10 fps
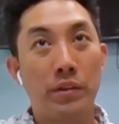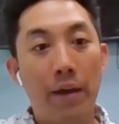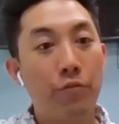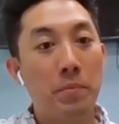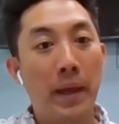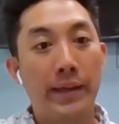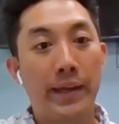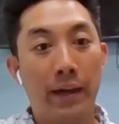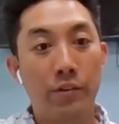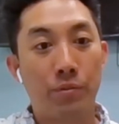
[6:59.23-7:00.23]
every penny
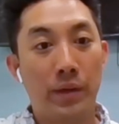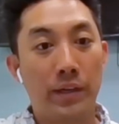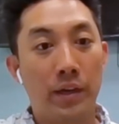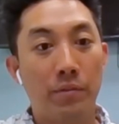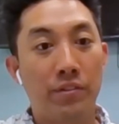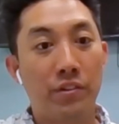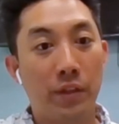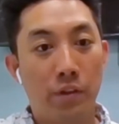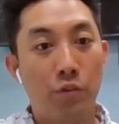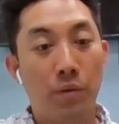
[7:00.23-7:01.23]
counts when it comes to
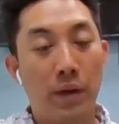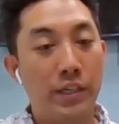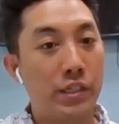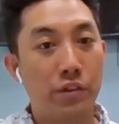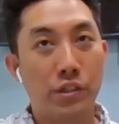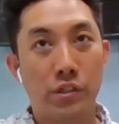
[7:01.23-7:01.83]
those ratios.